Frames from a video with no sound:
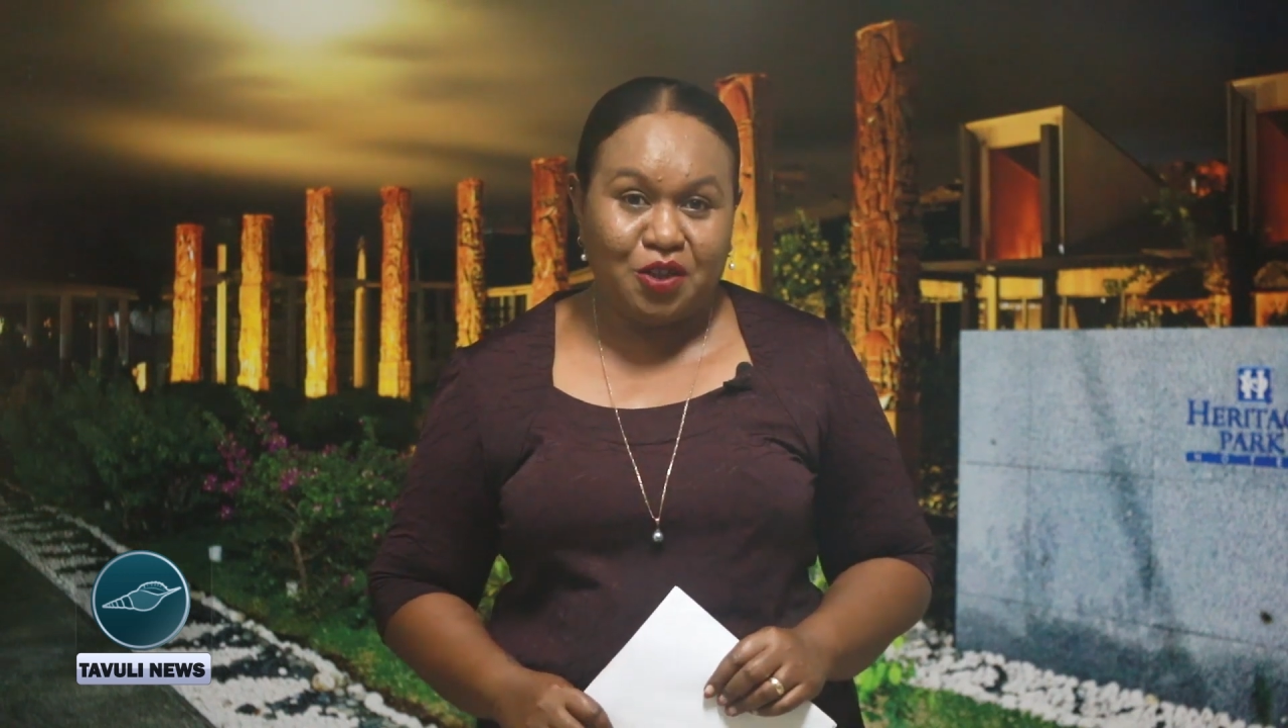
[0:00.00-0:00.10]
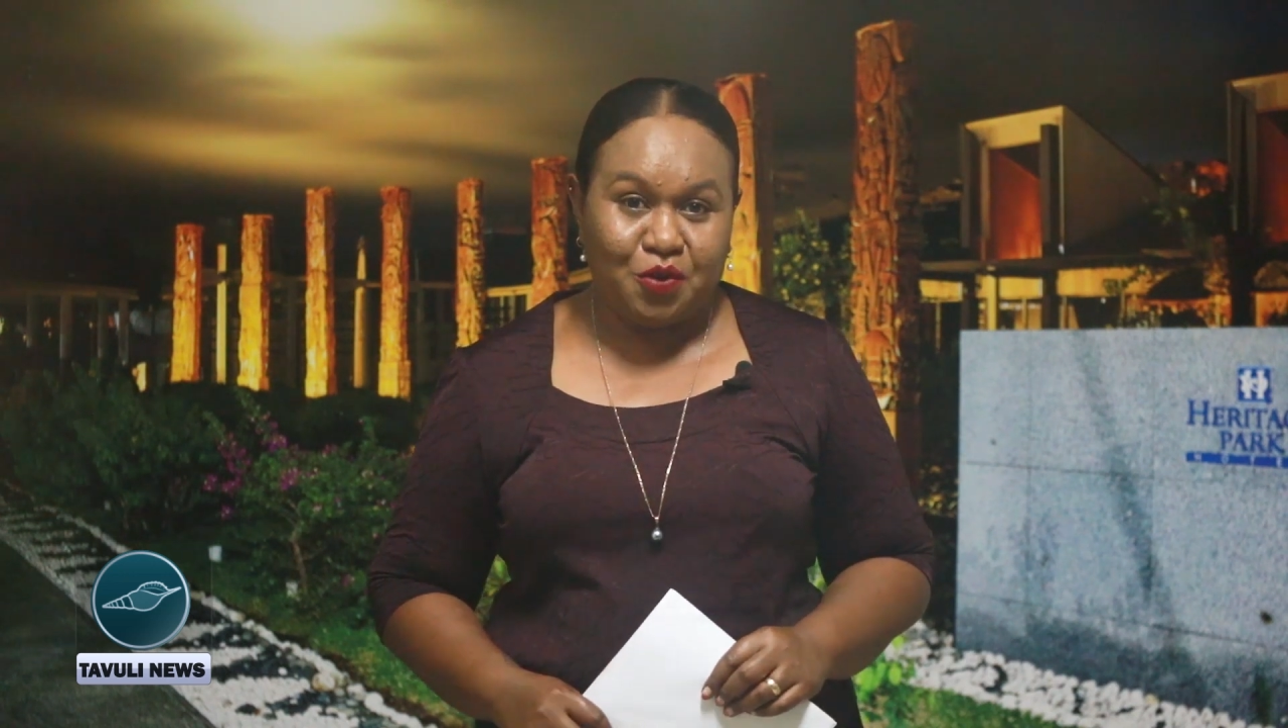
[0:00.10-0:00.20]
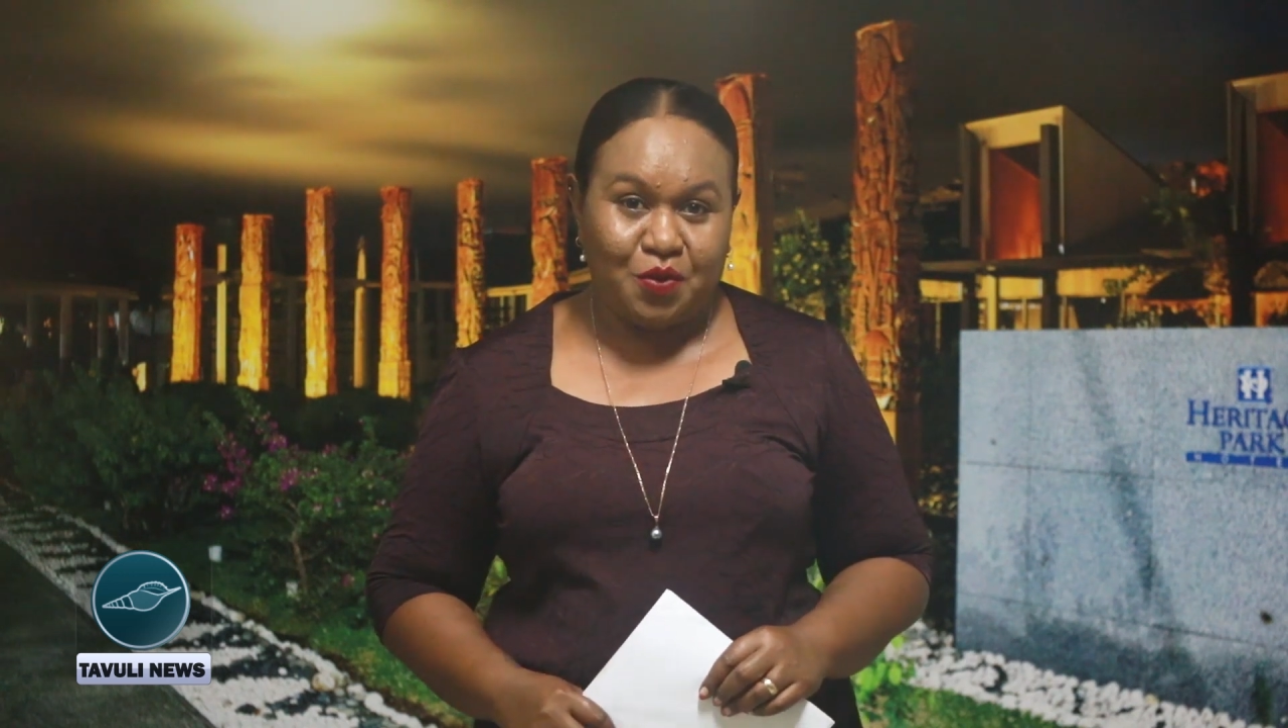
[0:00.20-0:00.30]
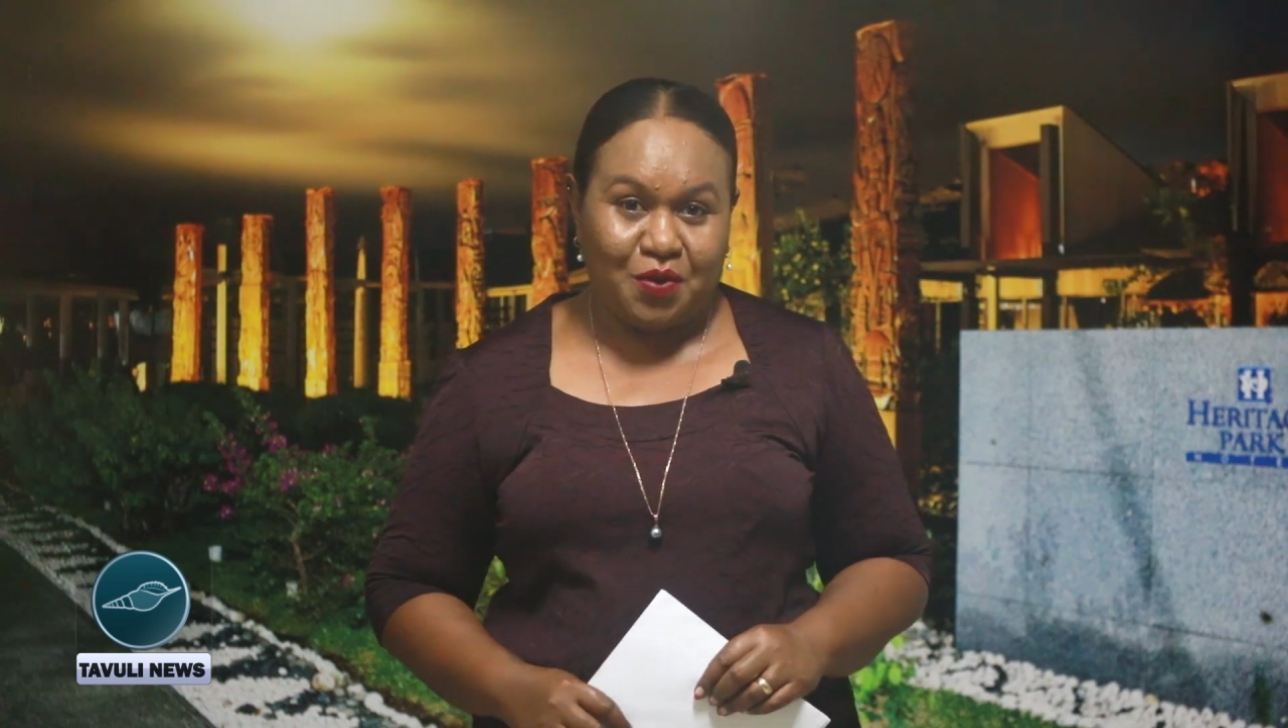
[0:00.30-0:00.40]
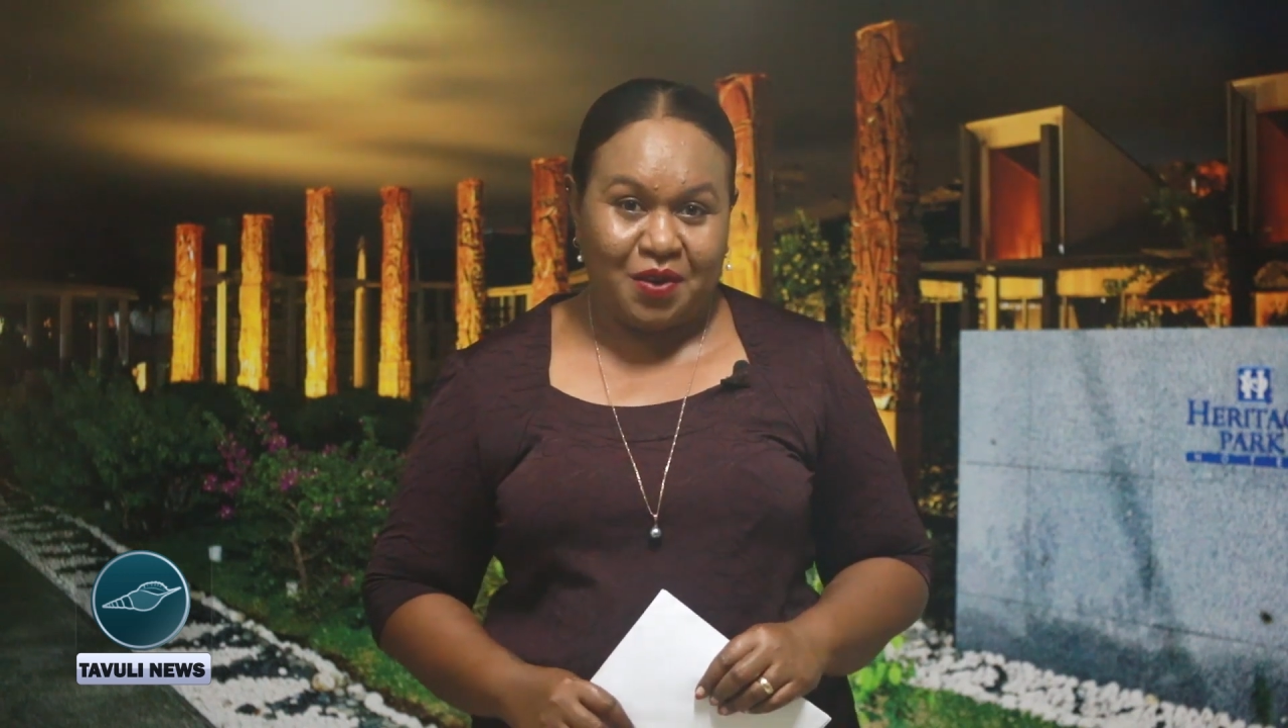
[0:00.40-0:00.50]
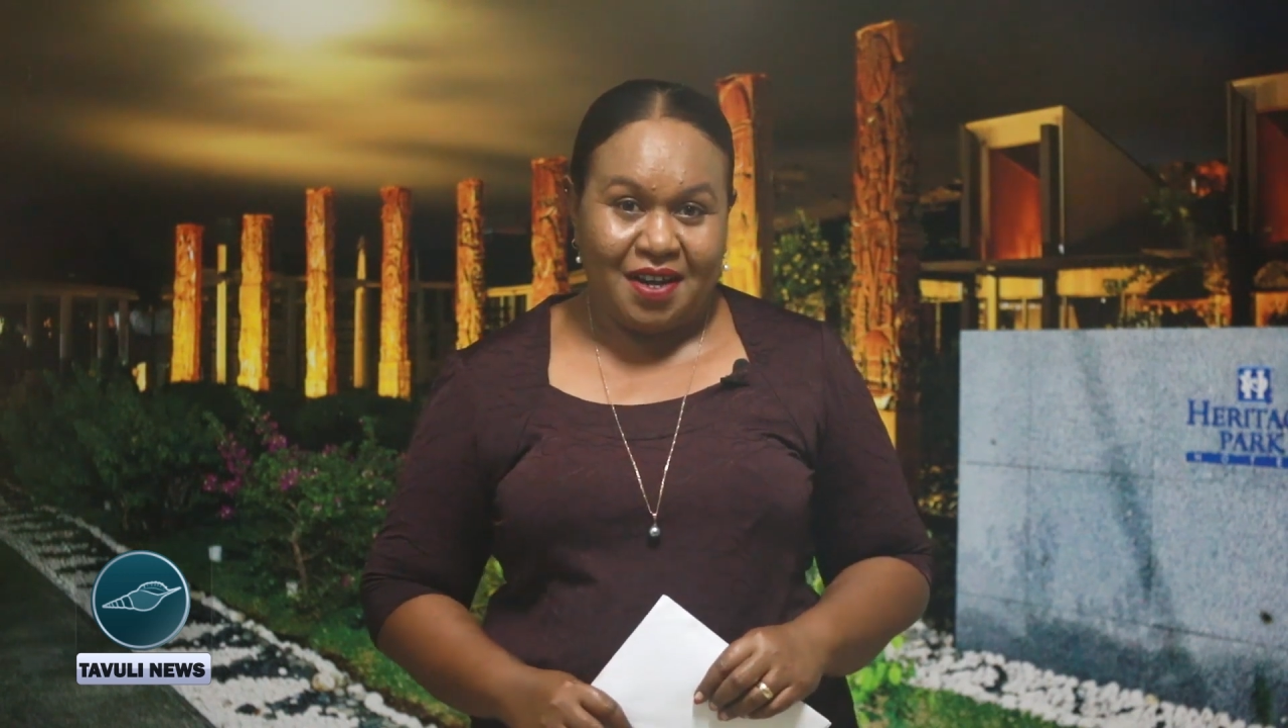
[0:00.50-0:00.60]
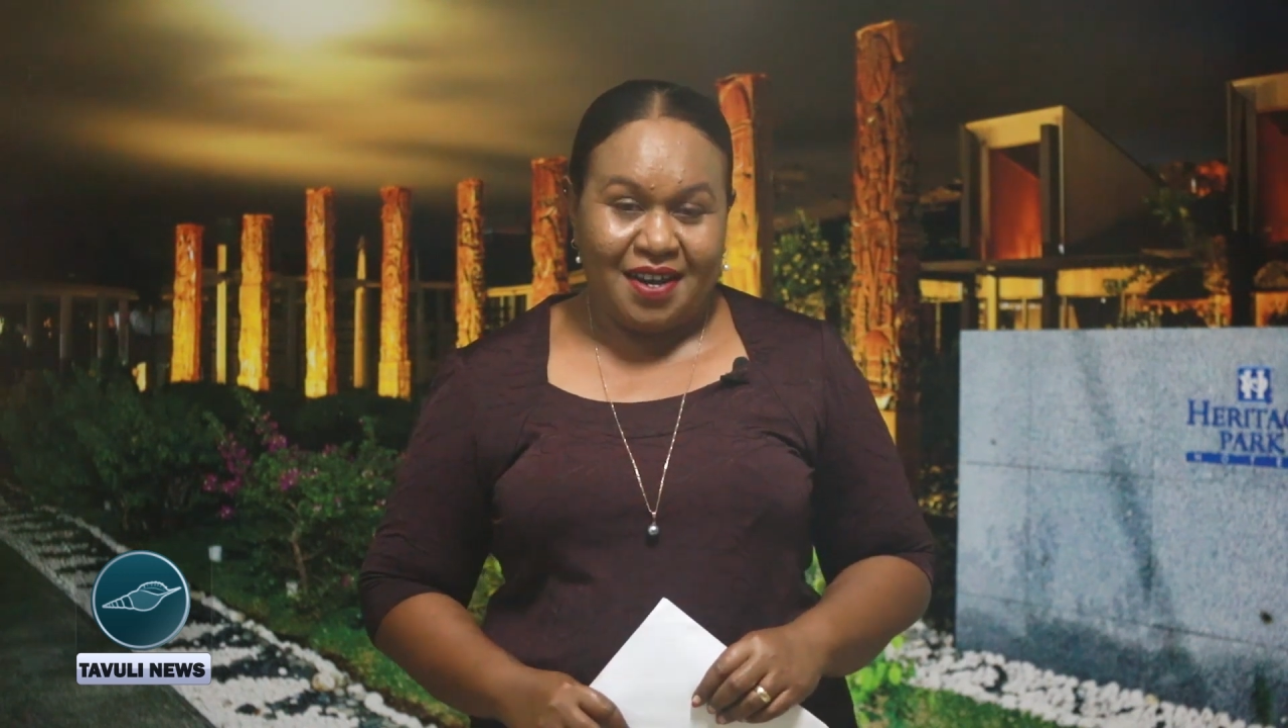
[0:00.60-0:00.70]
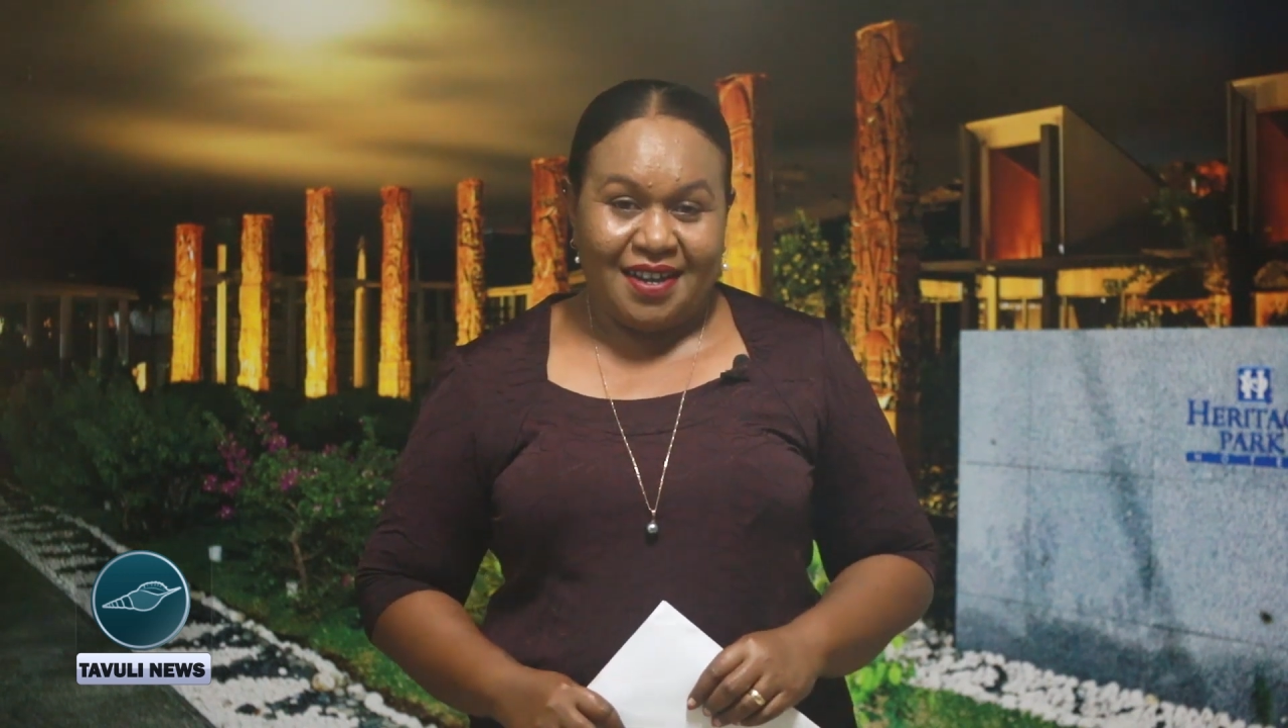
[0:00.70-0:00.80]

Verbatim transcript: draw.